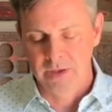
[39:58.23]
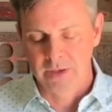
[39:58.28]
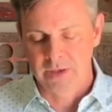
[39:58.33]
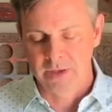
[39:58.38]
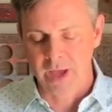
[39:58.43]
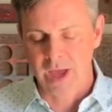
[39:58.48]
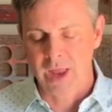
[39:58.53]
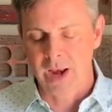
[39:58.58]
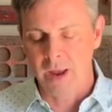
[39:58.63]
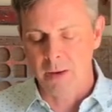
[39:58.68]

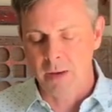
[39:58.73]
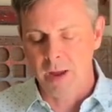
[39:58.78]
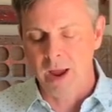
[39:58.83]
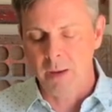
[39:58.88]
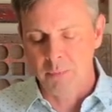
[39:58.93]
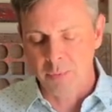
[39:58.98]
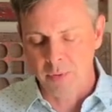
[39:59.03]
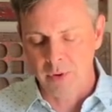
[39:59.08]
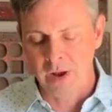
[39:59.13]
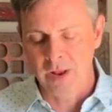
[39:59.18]
God, I,
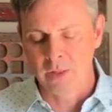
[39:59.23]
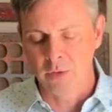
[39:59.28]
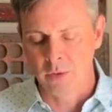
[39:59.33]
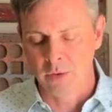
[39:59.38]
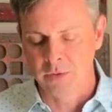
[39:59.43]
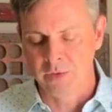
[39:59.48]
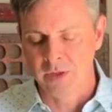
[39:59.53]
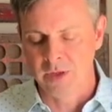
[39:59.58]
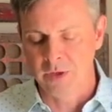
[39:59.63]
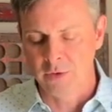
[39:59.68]
I pray,
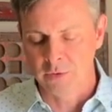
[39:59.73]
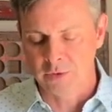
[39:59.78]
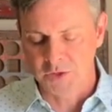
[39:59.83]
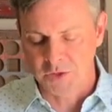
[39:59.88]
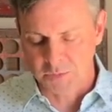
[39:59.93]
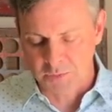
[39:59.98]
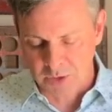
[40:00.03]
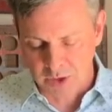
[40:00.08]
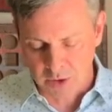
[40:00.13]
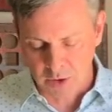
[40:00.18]
Lord, that your
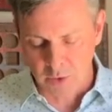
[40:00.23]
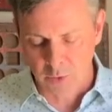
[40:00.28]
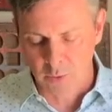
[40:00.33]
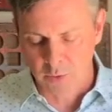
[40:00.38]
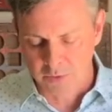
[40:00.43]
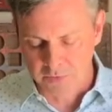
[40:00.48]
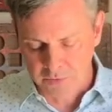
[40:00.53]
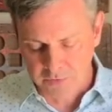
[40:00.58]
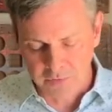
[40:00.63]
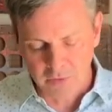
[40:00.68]
spirit
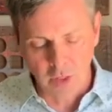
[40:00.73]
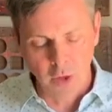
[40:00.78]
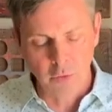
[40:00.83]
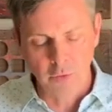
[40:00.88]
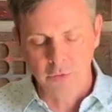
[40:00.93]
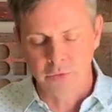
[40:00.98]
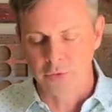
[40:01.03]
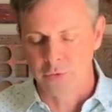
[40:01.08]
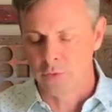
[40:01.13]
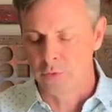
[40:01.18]
would
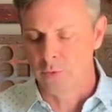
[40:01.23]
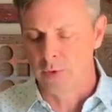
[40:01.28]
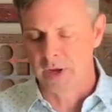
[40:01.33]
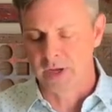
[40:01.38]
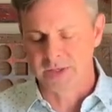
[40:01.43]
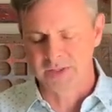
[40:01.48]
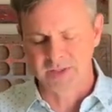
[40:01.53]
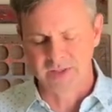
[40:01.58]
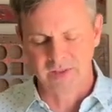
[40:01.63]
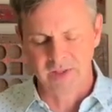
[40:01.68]
flow through
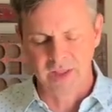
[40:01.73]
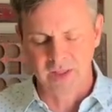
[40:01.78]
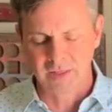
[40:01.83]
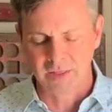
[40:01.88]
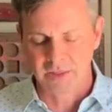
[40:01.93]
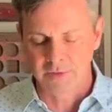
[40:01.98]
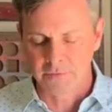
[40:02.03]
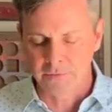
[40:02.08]
us and that the